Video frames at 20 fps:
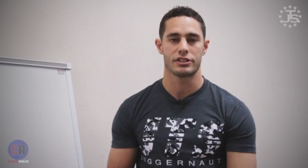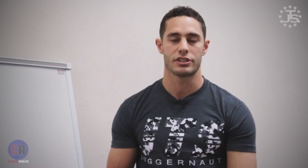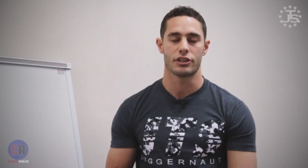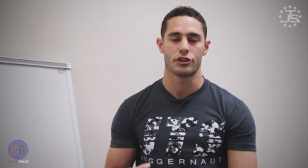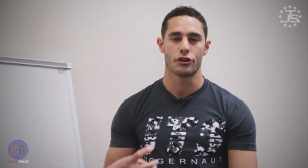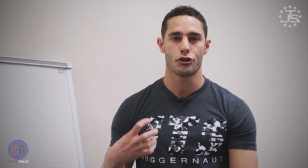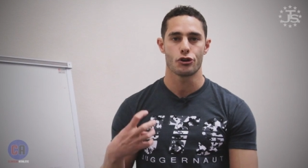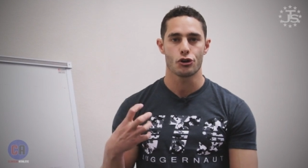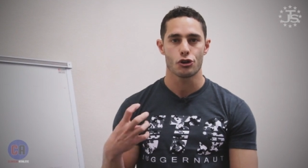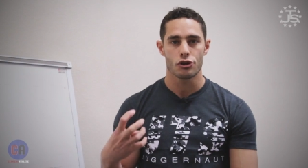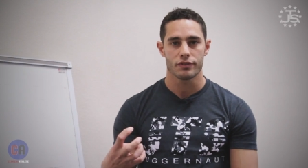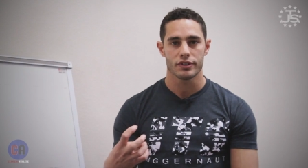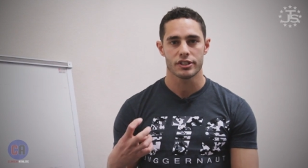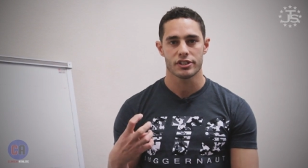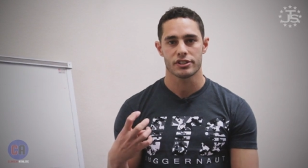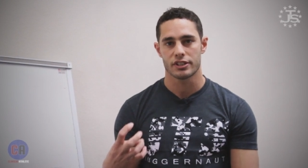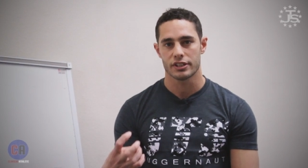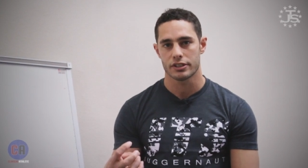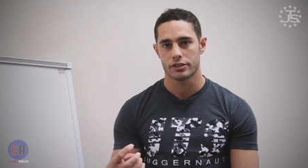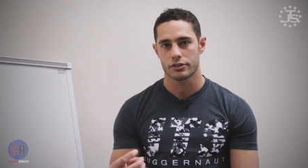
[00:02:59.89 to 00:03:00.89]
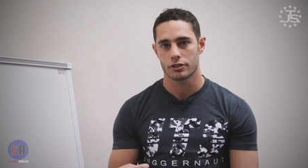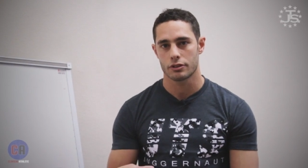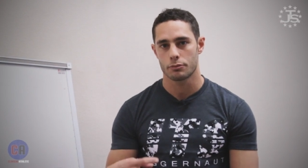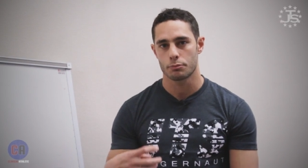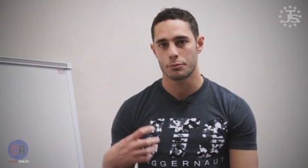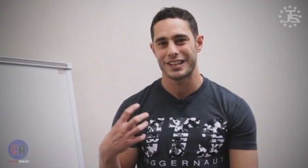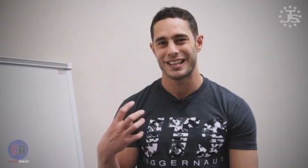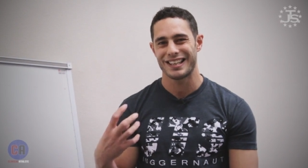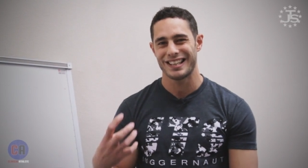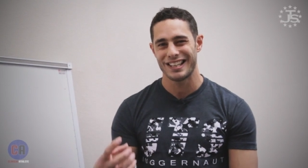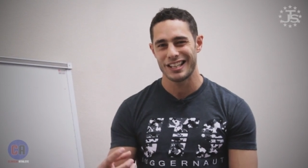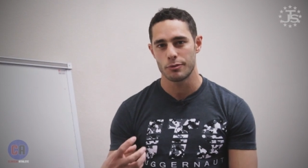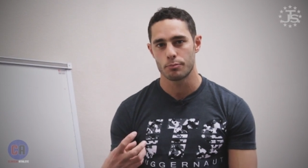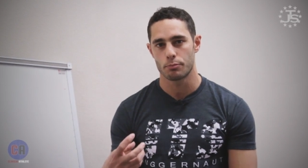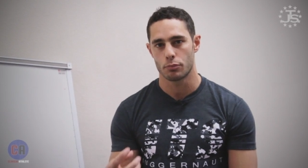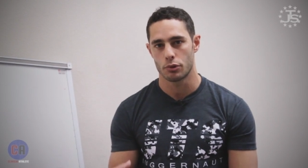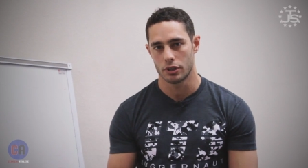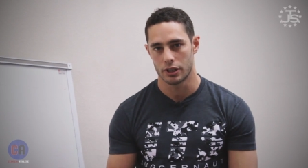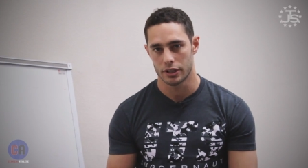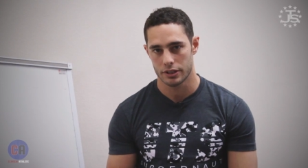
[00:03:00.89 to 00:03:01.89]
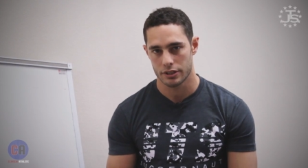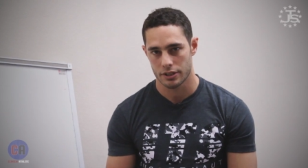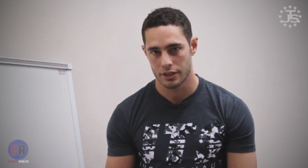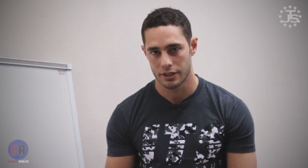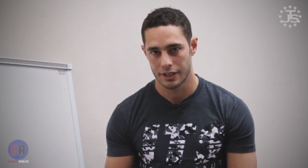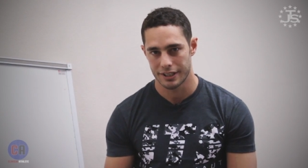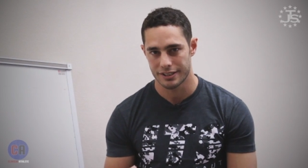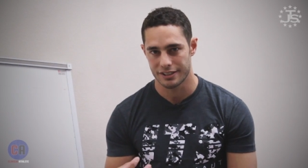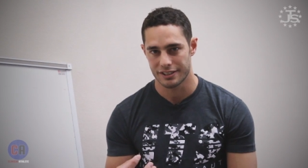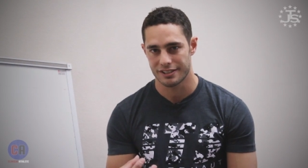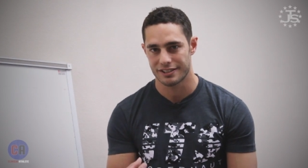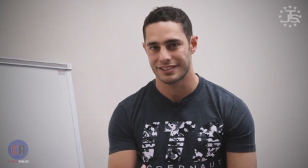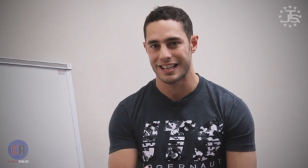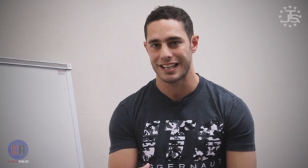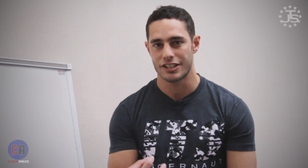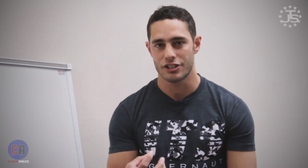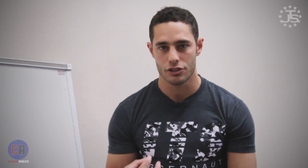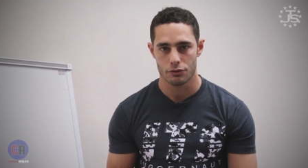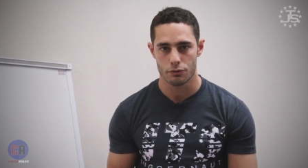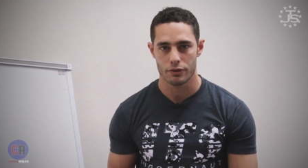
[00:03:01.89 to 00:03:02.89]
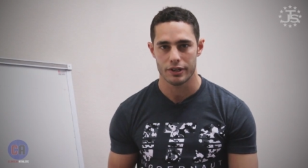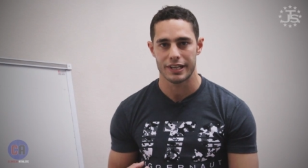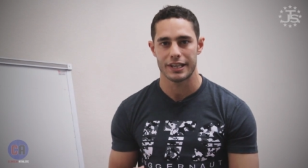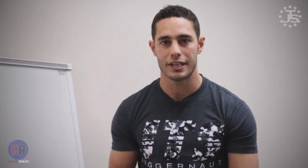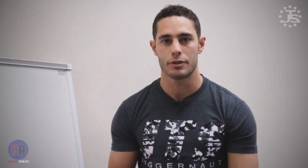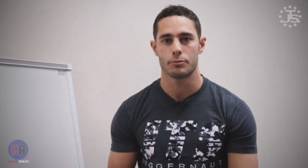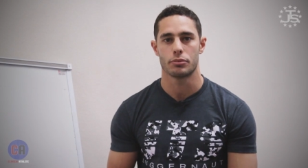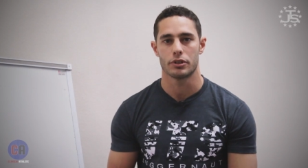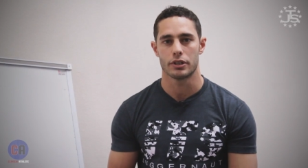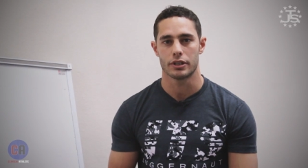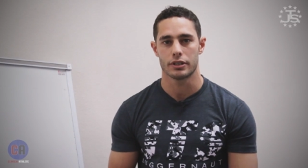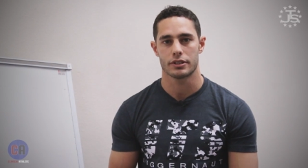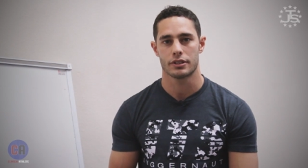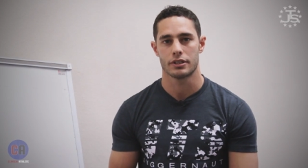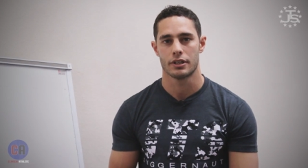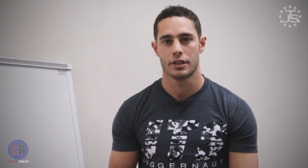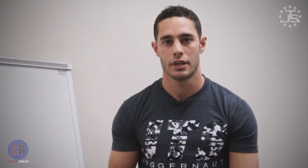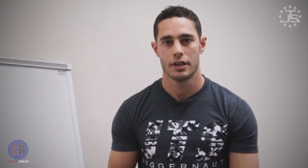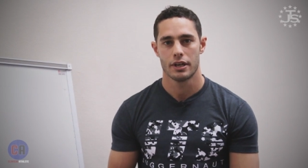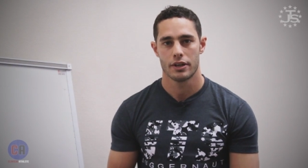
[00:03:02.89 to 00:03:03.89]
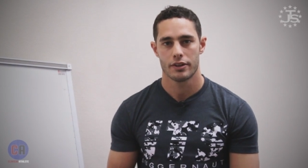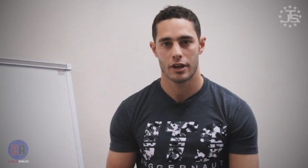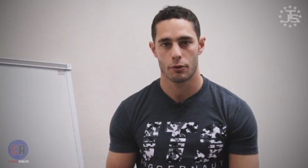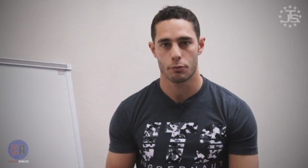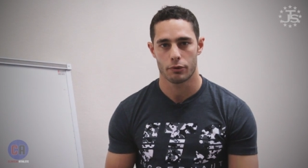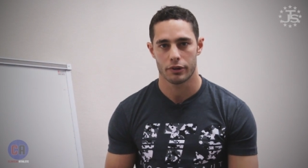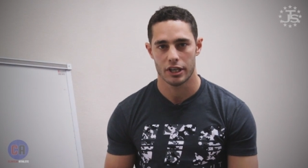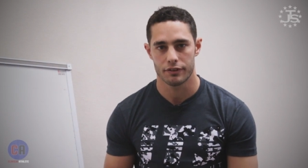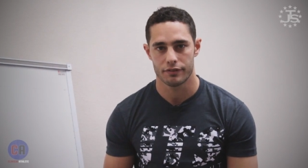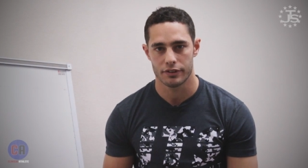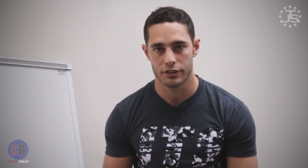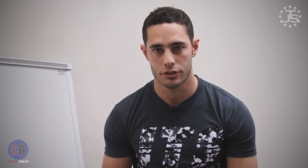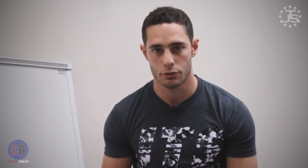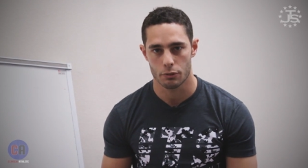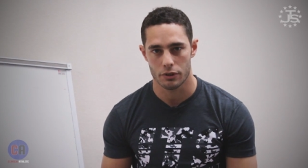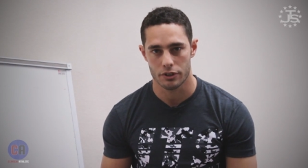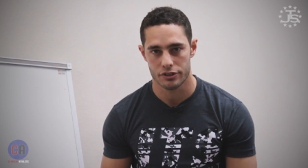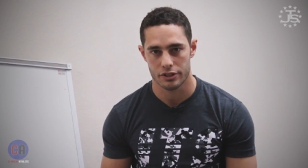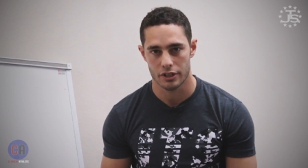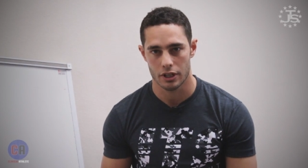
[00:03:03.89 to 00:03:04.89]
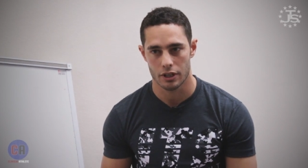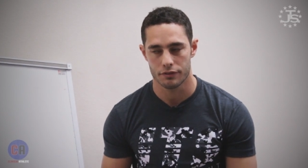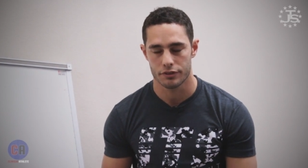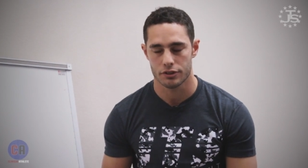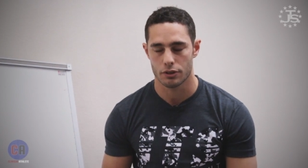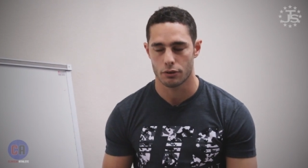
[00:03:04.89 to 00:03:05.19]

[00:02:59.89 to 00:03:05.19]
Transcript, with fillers: it's a nervous system input, it's a sensory input that we're giving to ourselves.